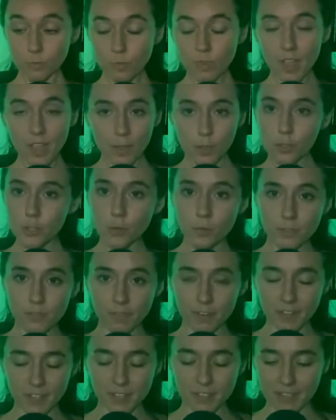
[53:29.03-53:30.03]
And you know, what's
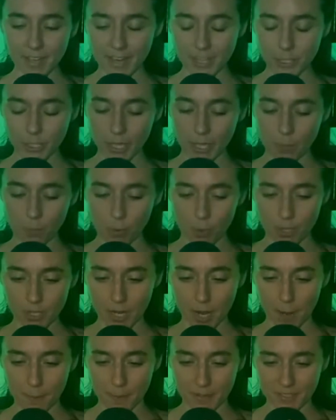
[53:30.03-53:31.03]
funny is I actually had more
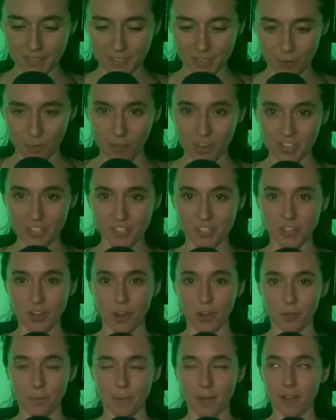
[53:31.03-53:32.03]
topics I wanted to
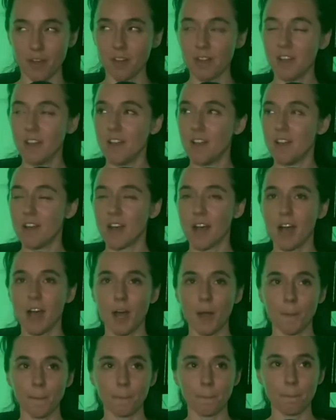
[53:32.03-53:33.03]
talk about,
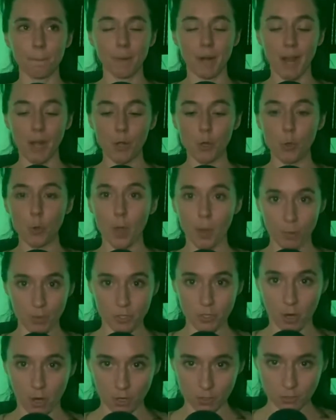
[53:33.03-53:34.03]
but I knew I would
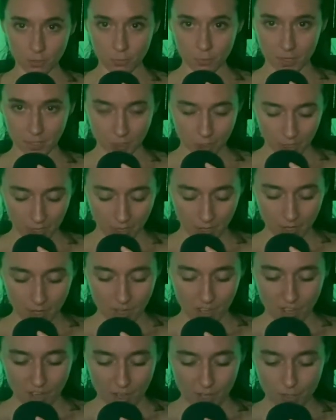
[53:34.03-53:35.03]
talk too much.
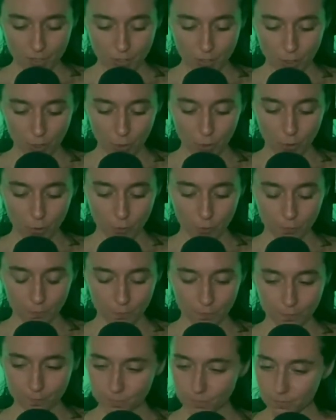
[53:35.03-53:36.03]
So
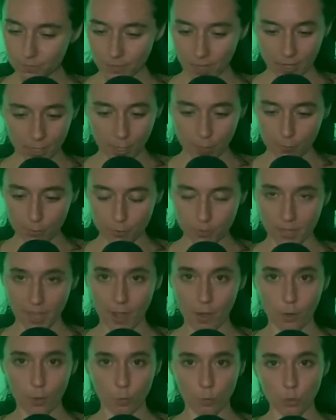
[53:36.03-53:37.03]
I cut those
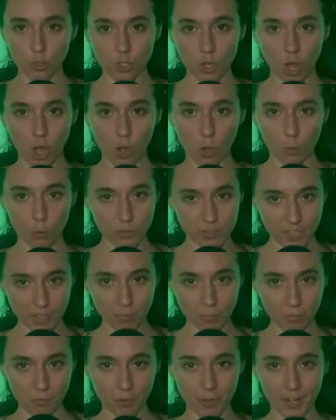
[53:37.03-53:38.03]
out. We'll save
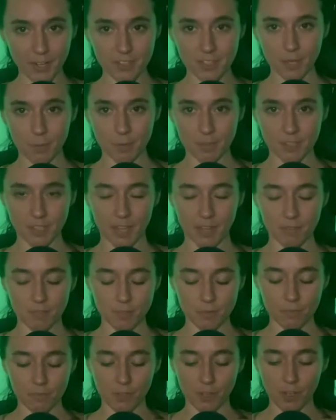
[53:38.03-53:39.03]
them for next time, because I have
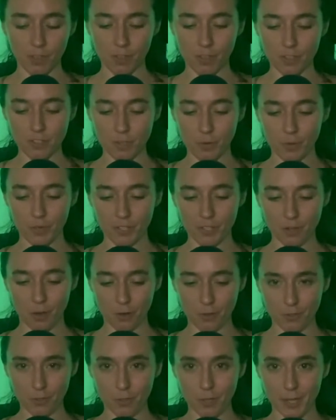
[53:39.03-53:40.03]
some funny things I want to talk
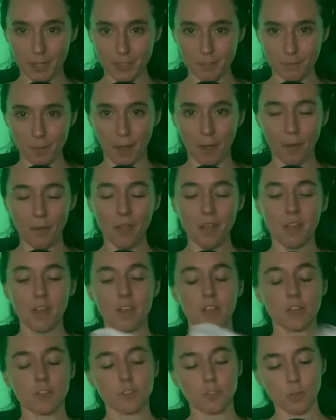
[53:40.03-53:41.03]
to you guys about.
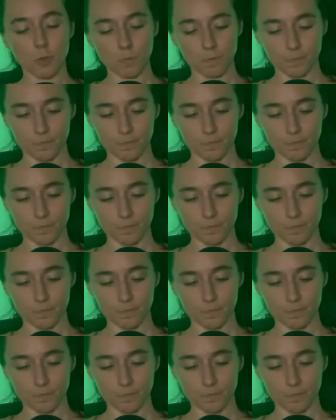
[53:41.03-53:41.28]
So